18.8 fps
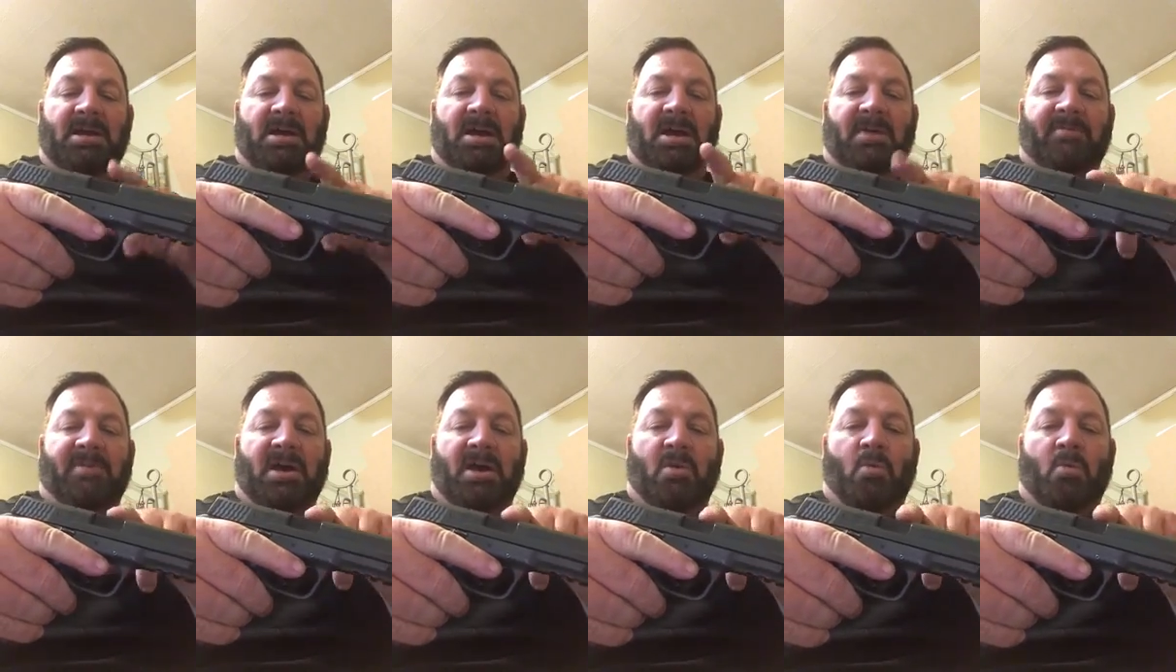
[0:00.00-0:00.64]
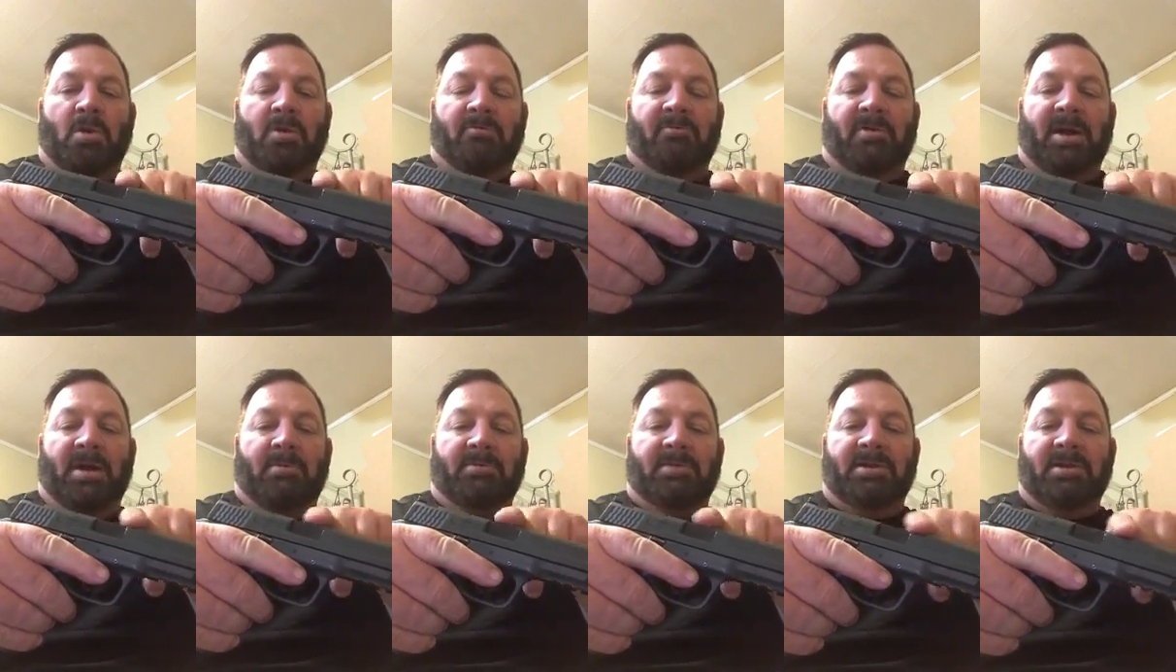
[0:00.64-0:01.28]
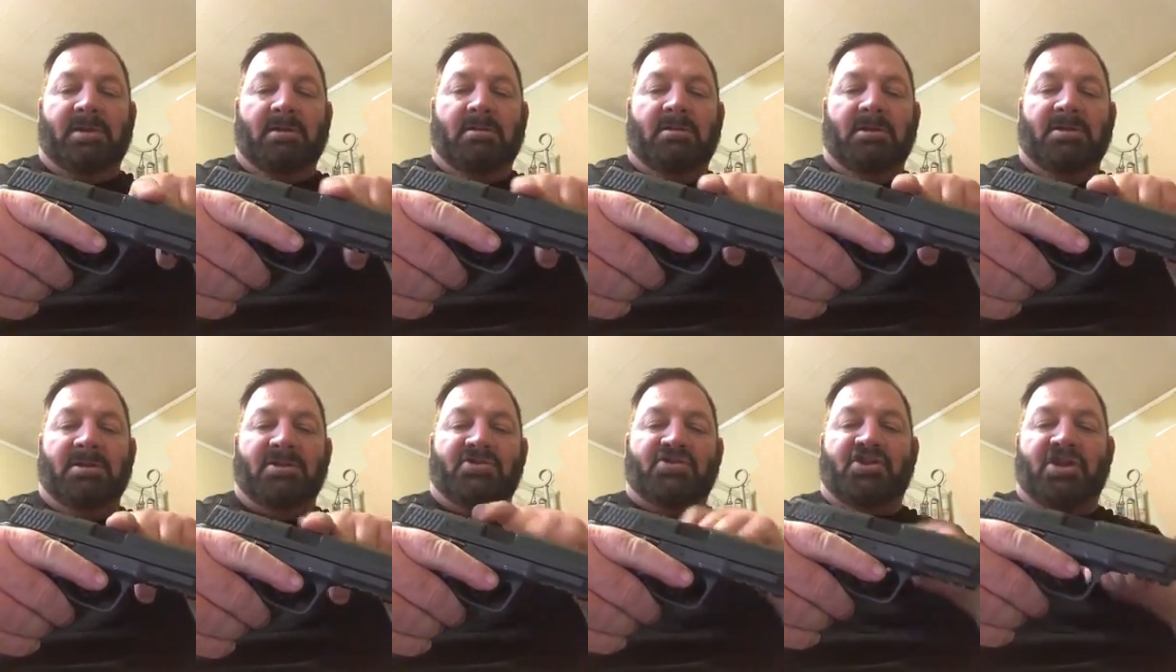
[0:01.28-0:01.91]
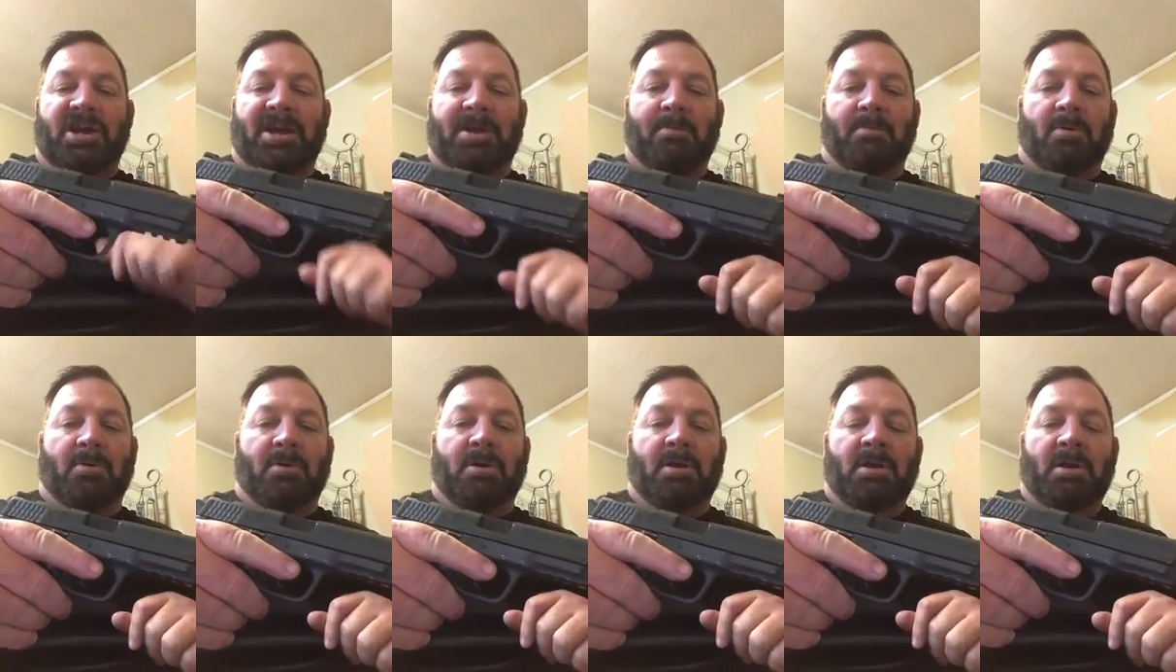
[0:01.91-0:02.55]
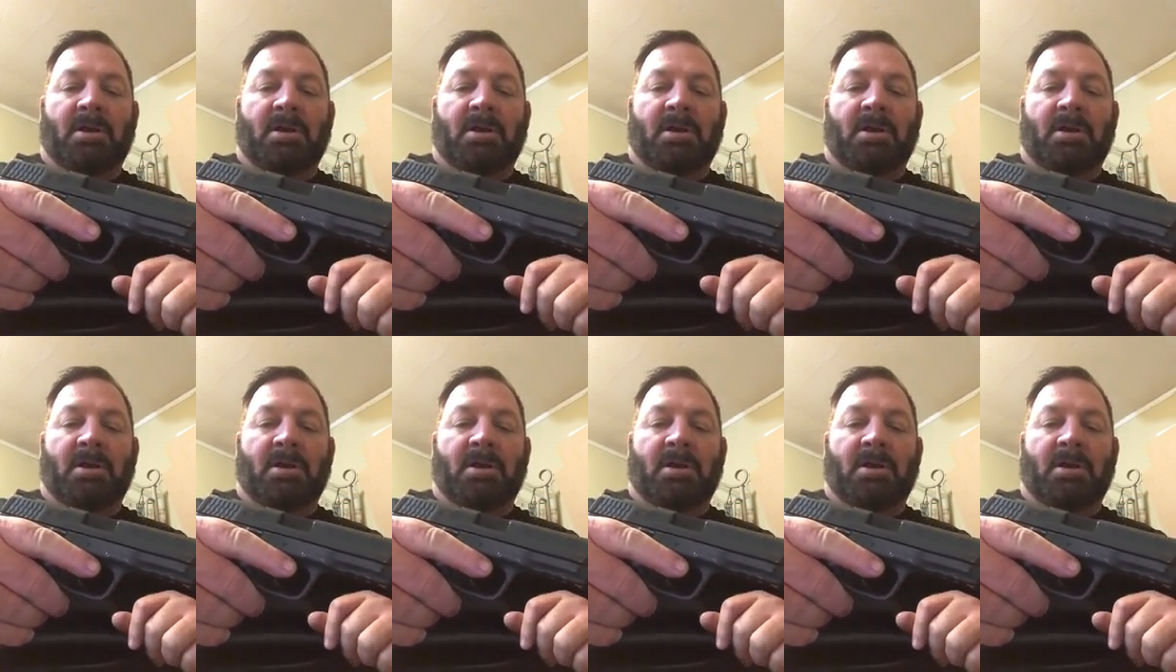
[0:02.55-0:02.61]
I've got 1 round here in the chamber.